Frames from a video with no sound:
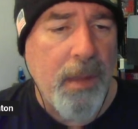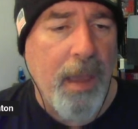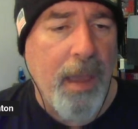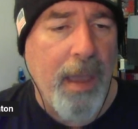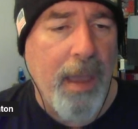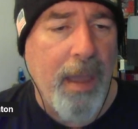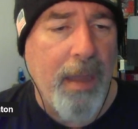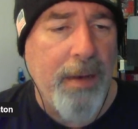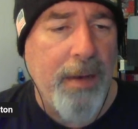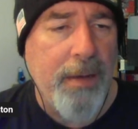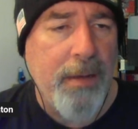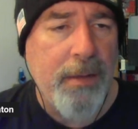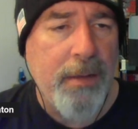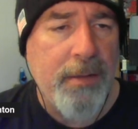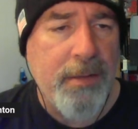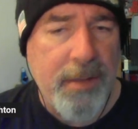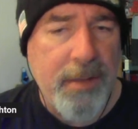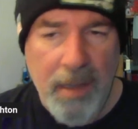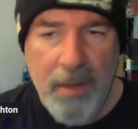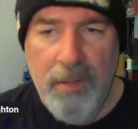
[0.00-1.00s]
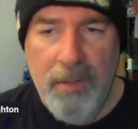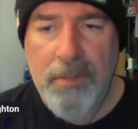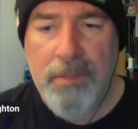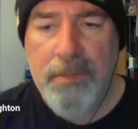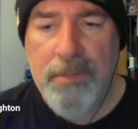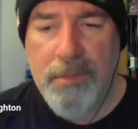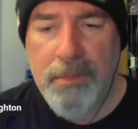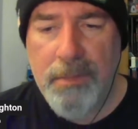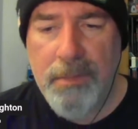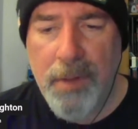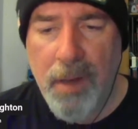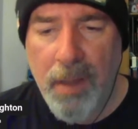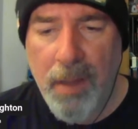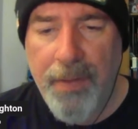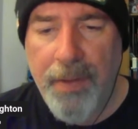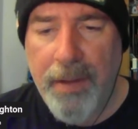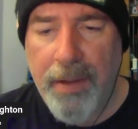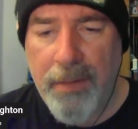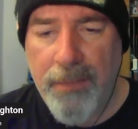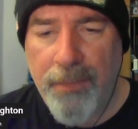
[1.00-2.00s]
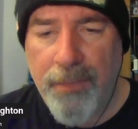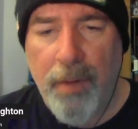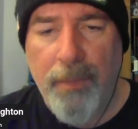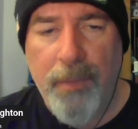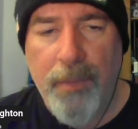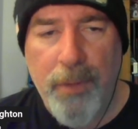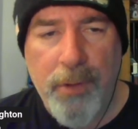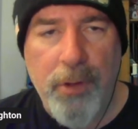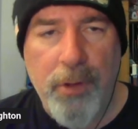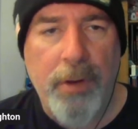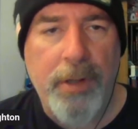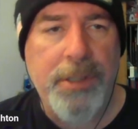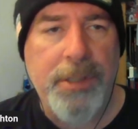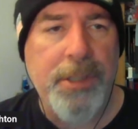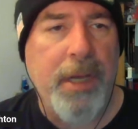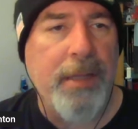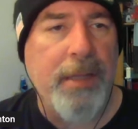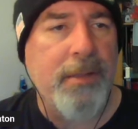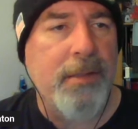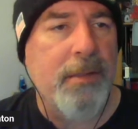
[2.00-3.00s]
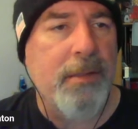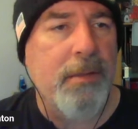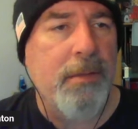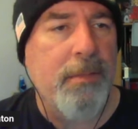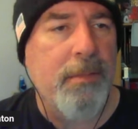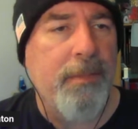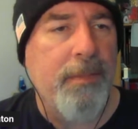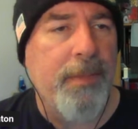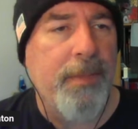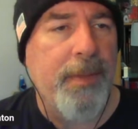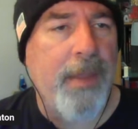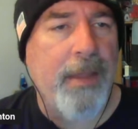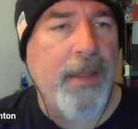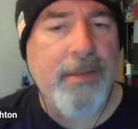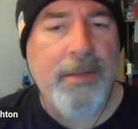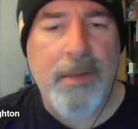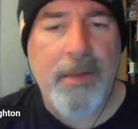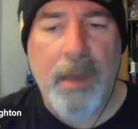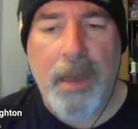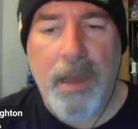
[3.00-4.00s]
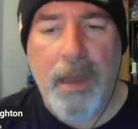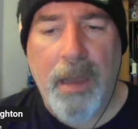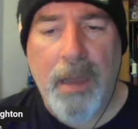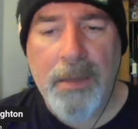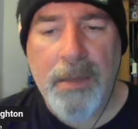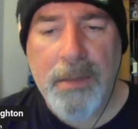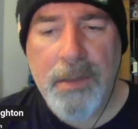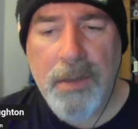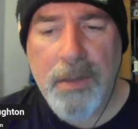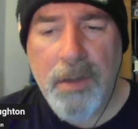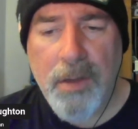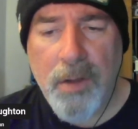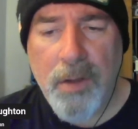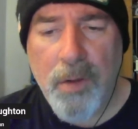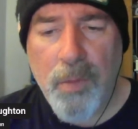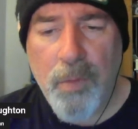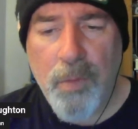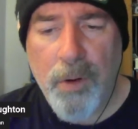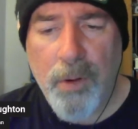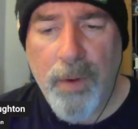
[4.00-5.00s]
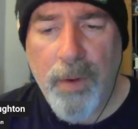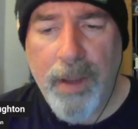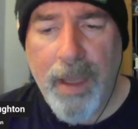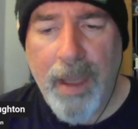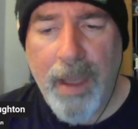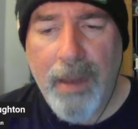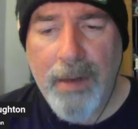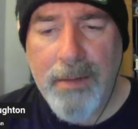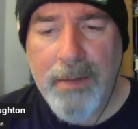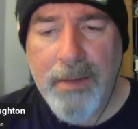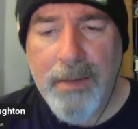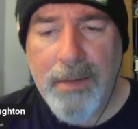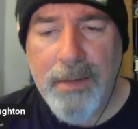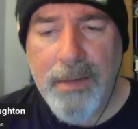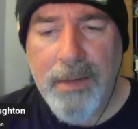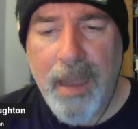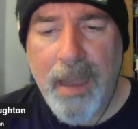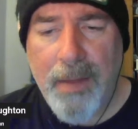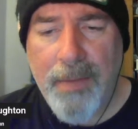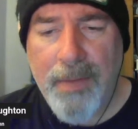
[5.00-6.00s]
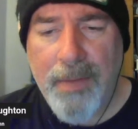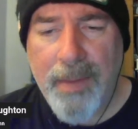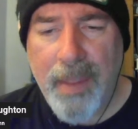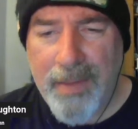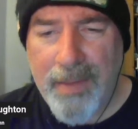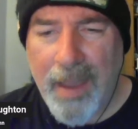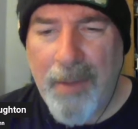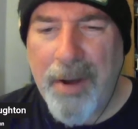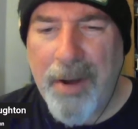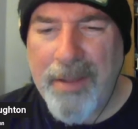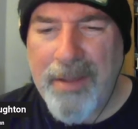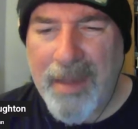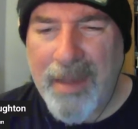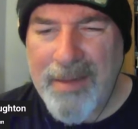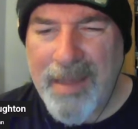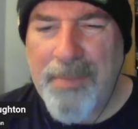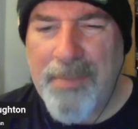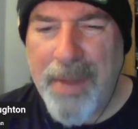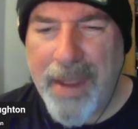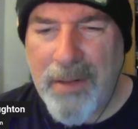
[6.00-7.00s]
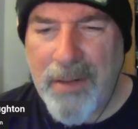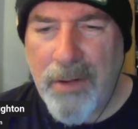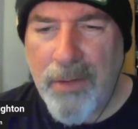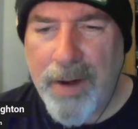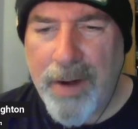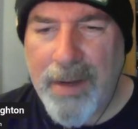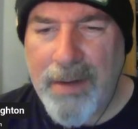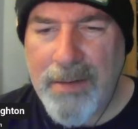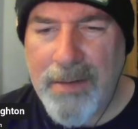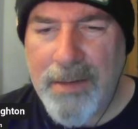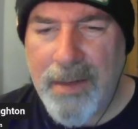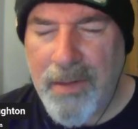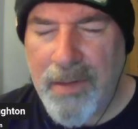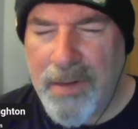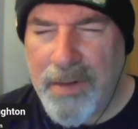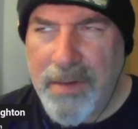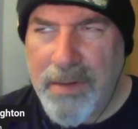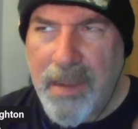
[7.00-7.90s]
And still nothing from the New York Jets. That's what are we at? Yeah, is that what I said? Baylor, right, Dylan?